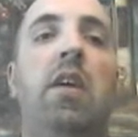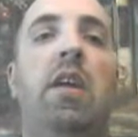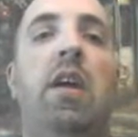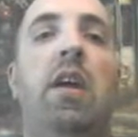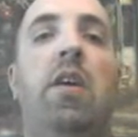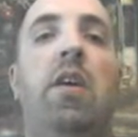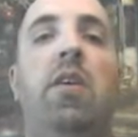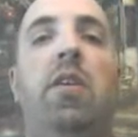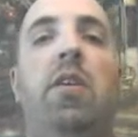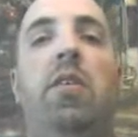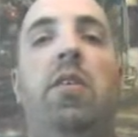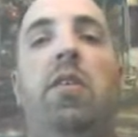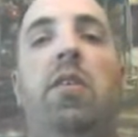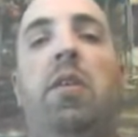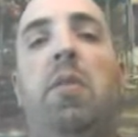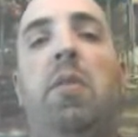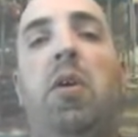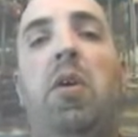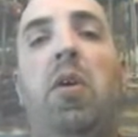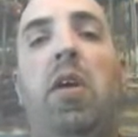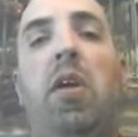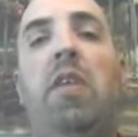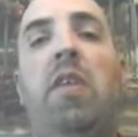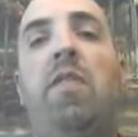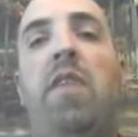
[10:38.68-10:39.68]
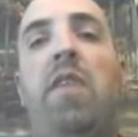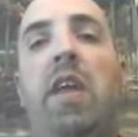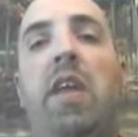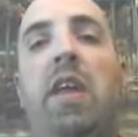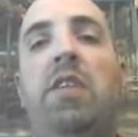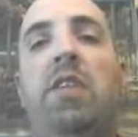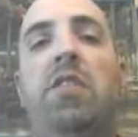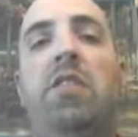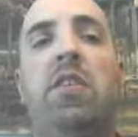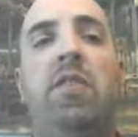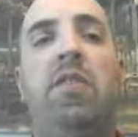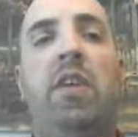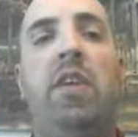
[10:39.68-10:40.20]
Now, talking about
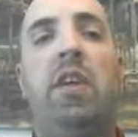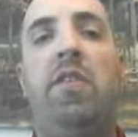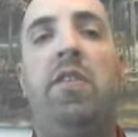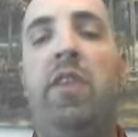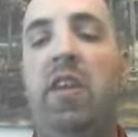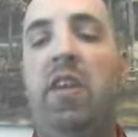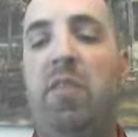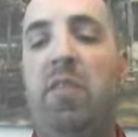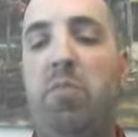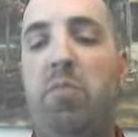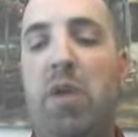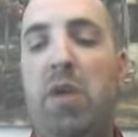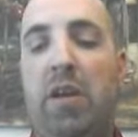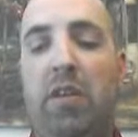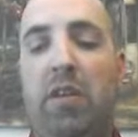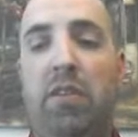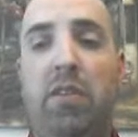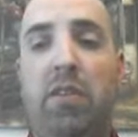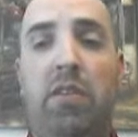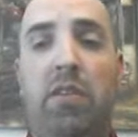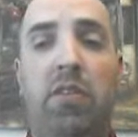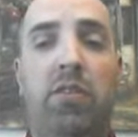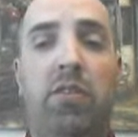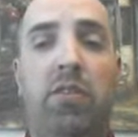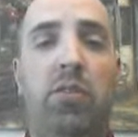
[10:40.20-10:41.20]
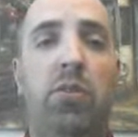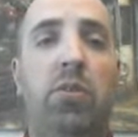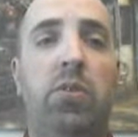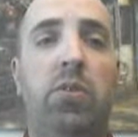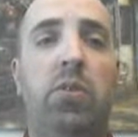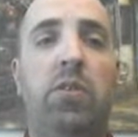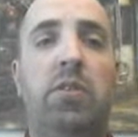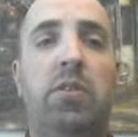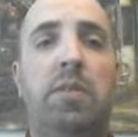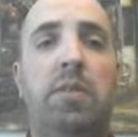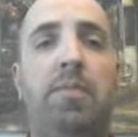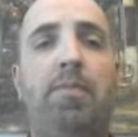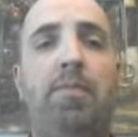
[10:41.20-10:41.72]
advantages of innovative practices in
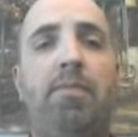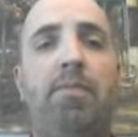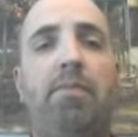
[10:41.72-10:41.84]
schools.